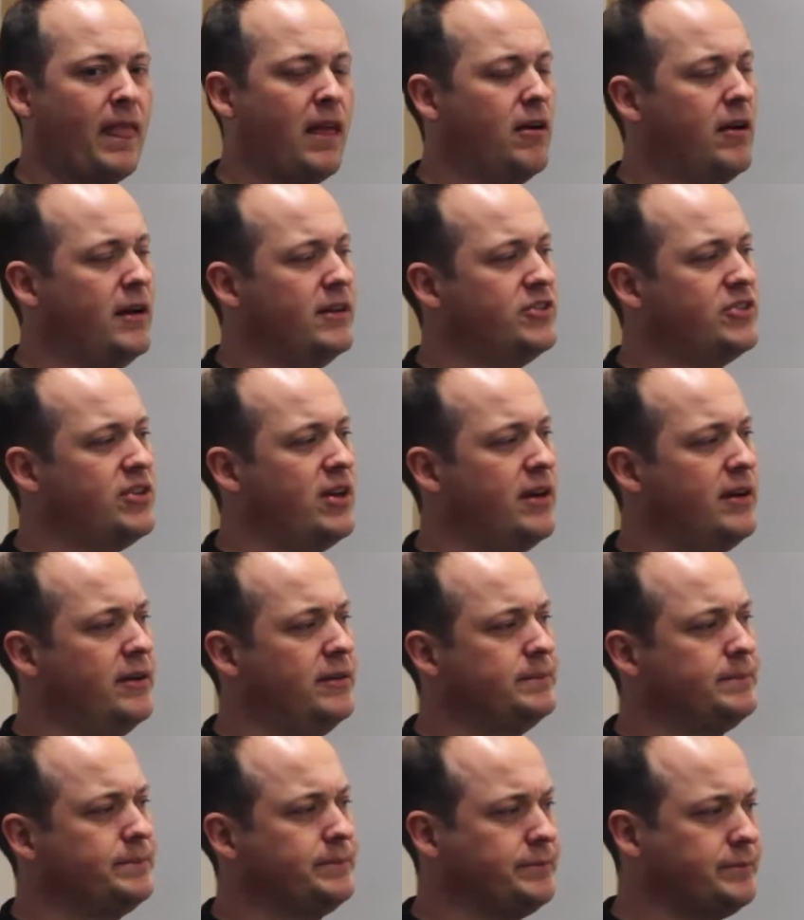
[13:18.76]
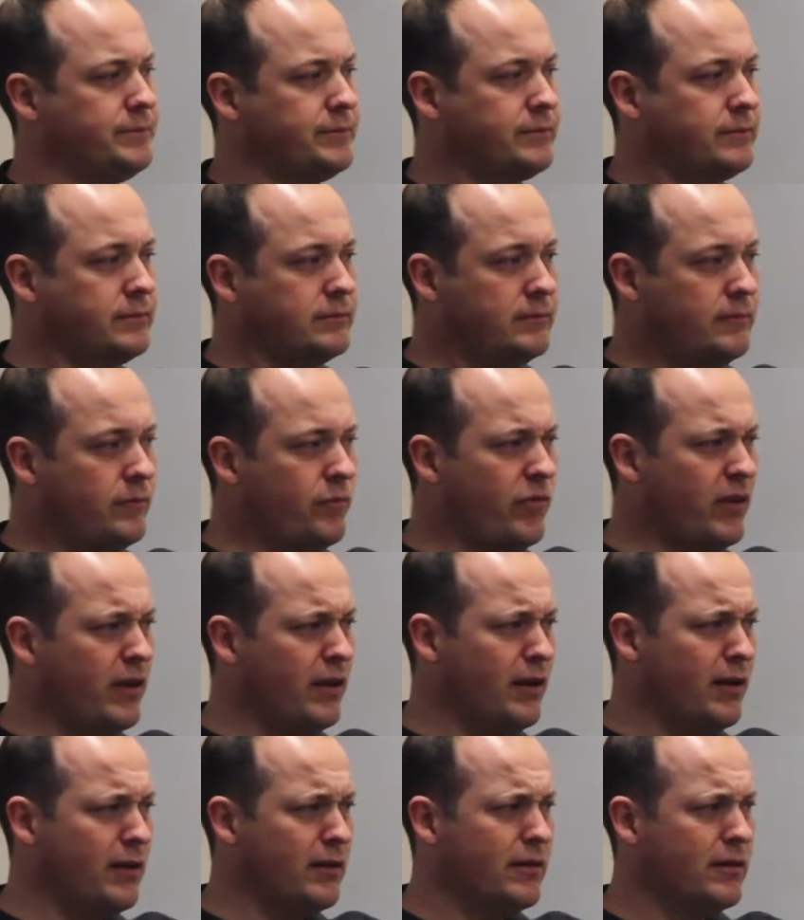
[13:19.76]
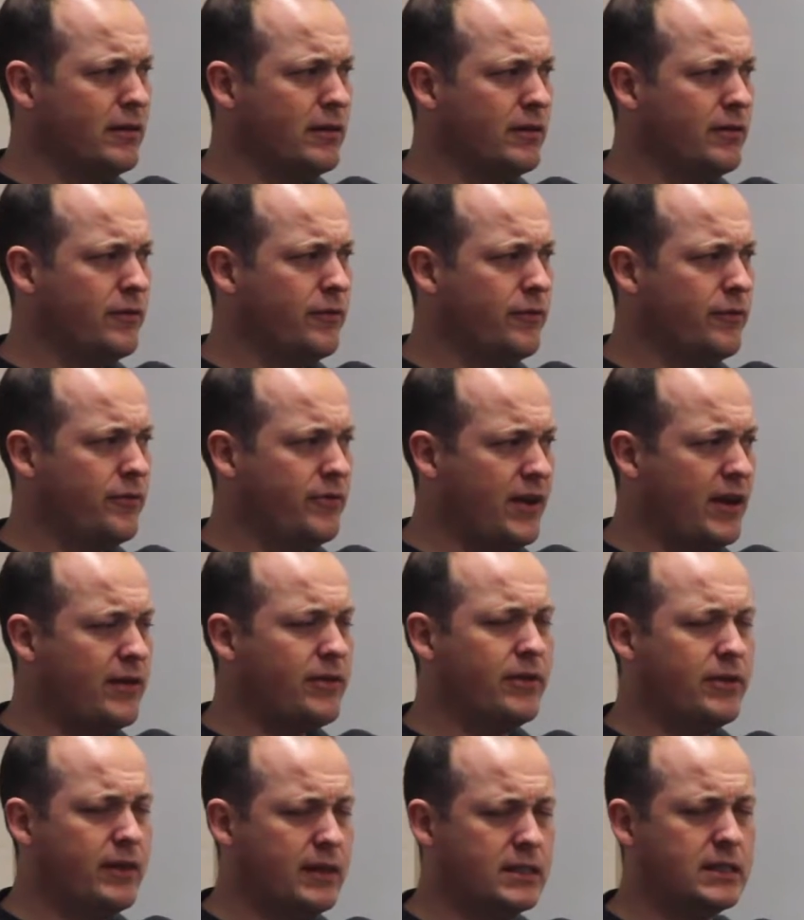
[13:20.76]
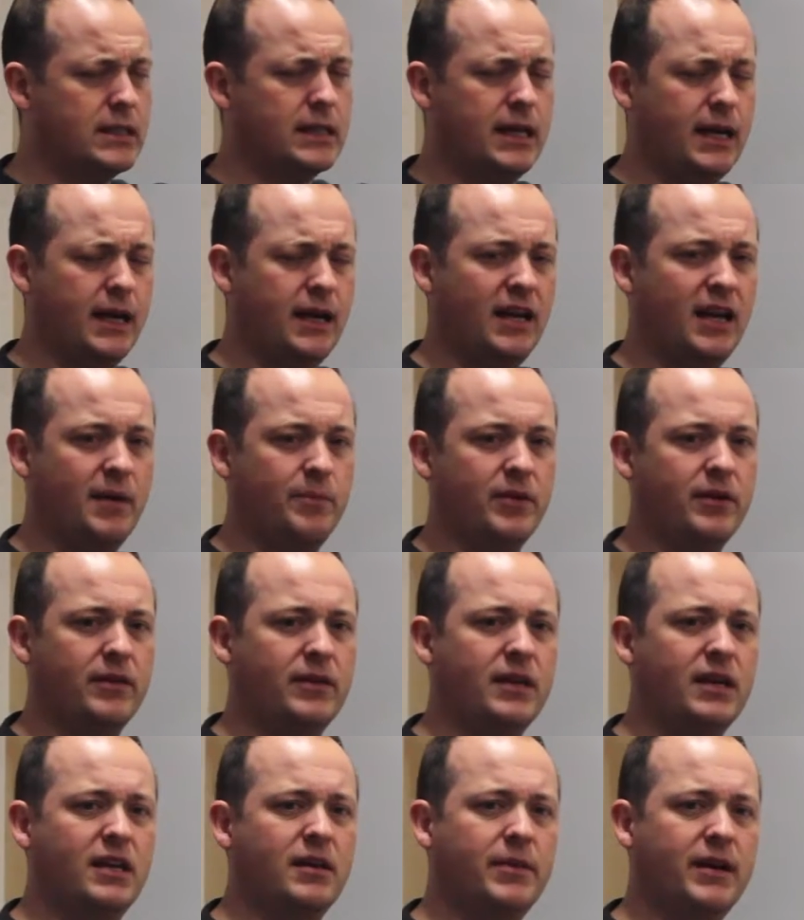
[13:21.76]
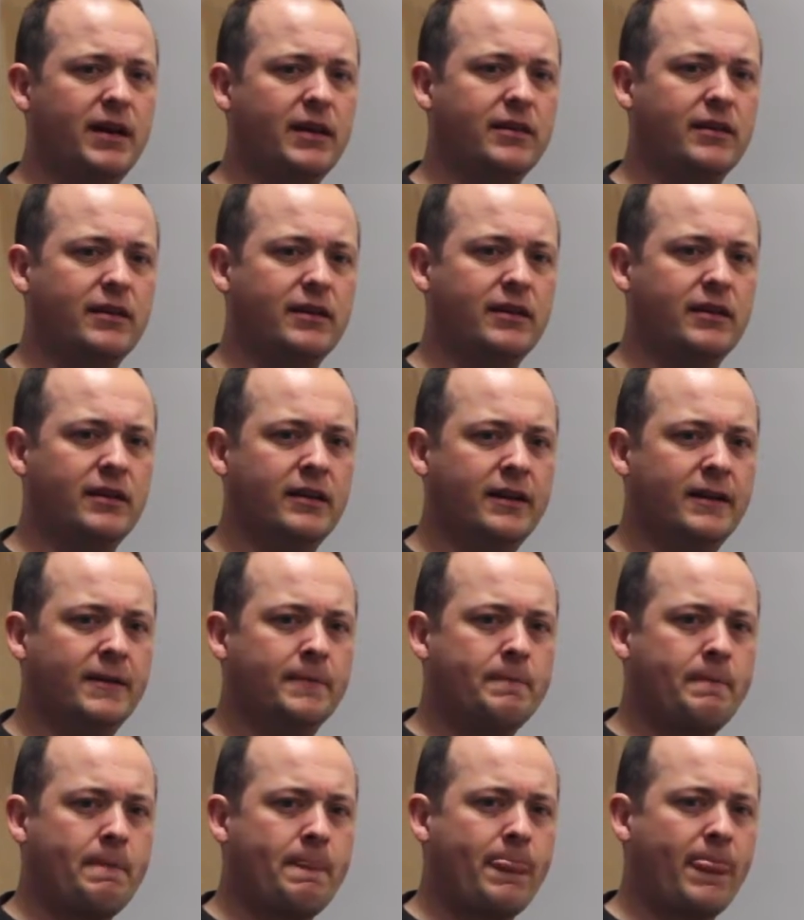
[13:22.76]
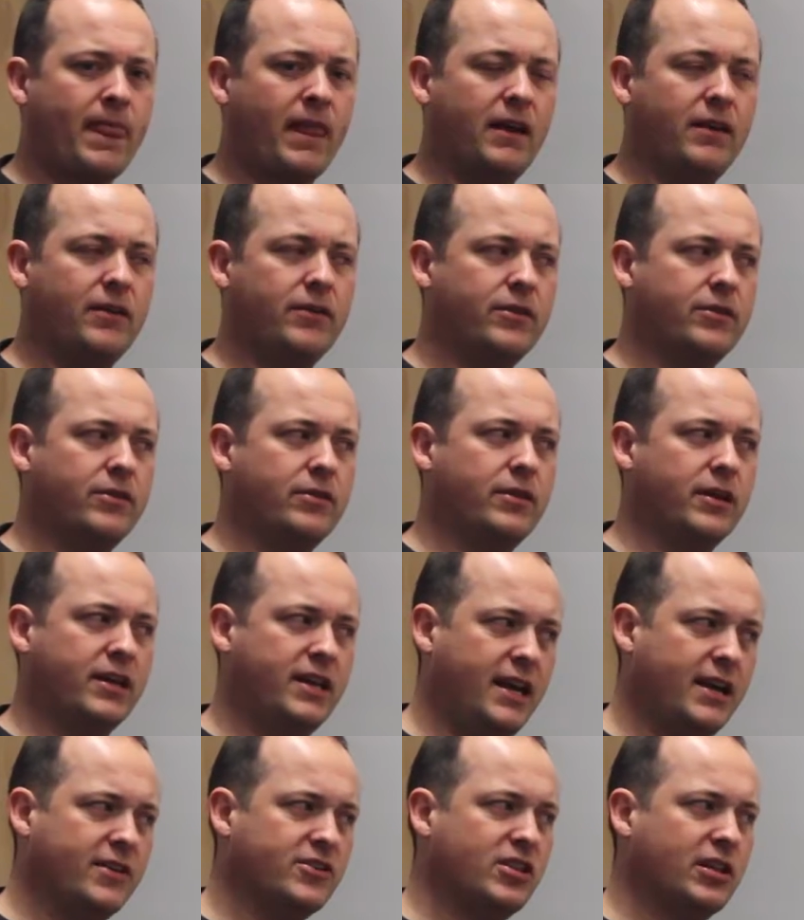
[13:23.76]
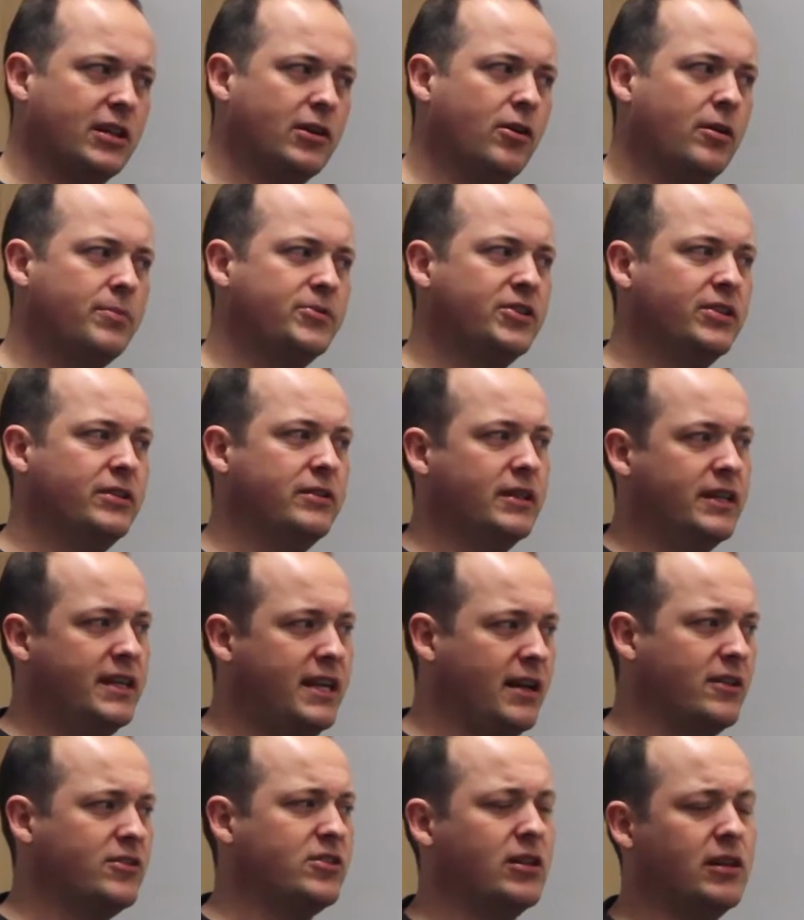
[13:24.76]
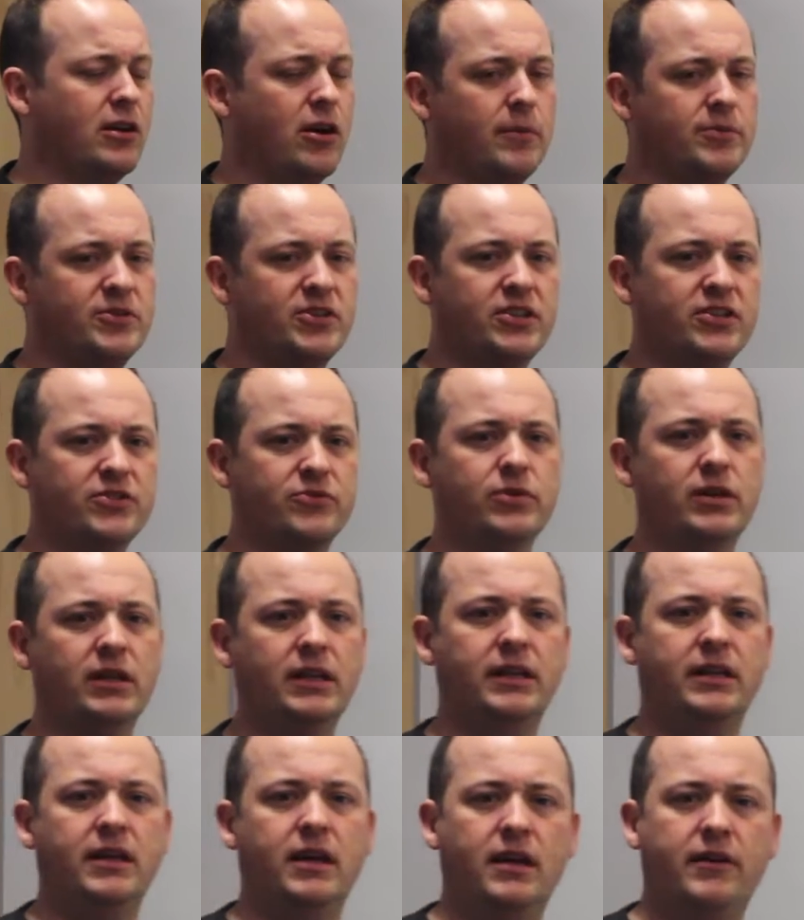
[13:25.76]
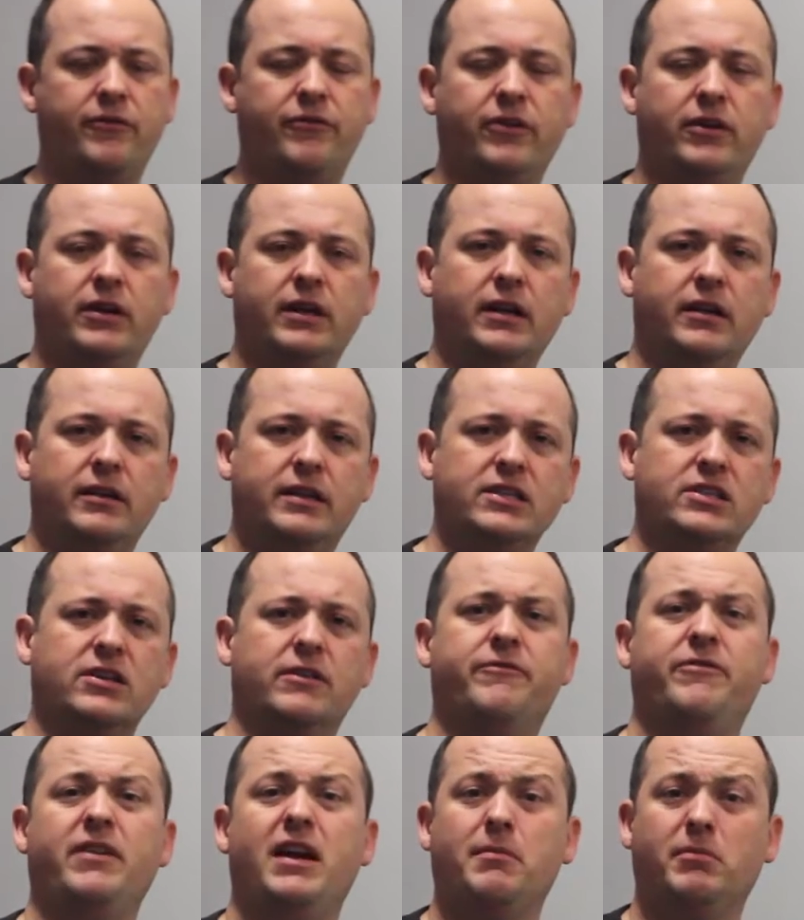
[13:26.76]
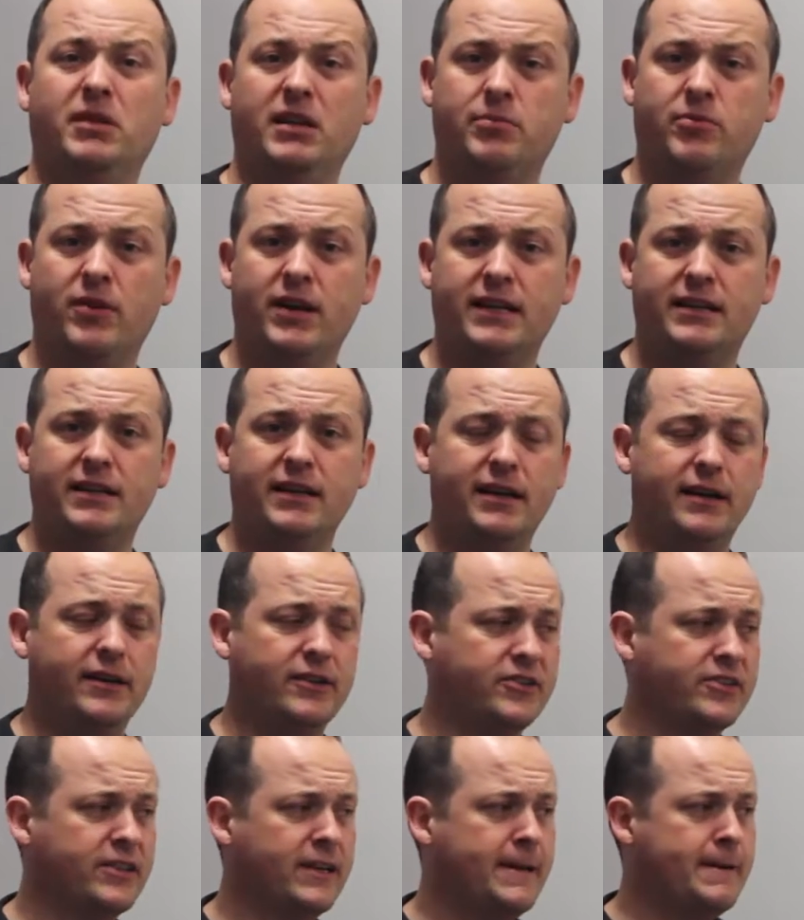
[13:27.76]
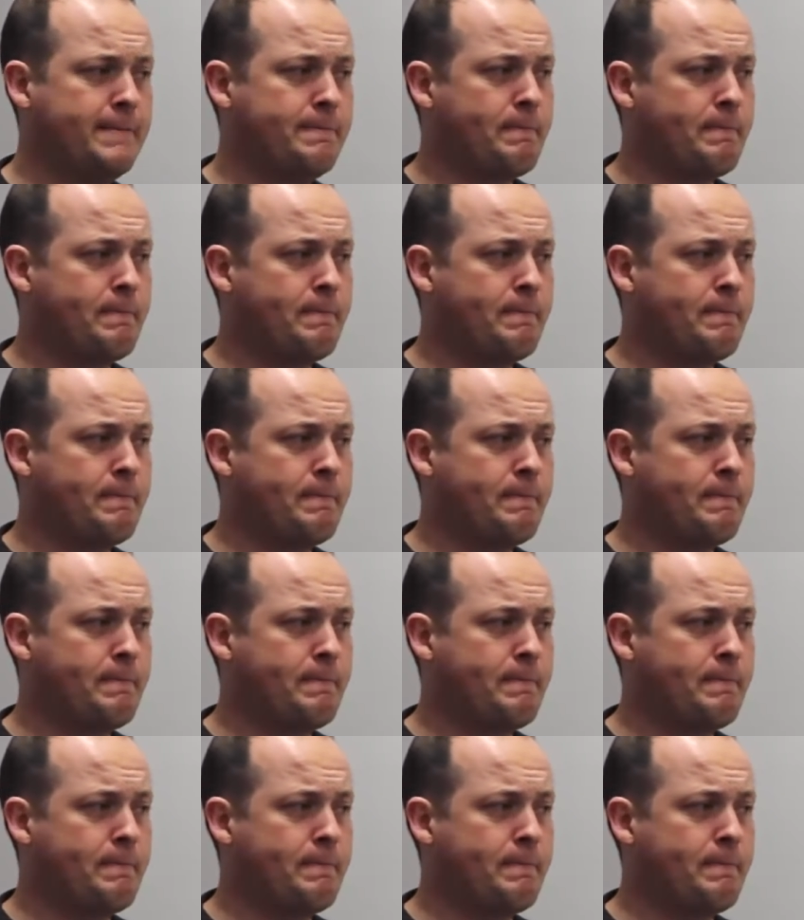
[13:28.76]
All right, so, they're the things that can happen. Think about the counselling option. The counselling option is really there for, things like family breakdowns,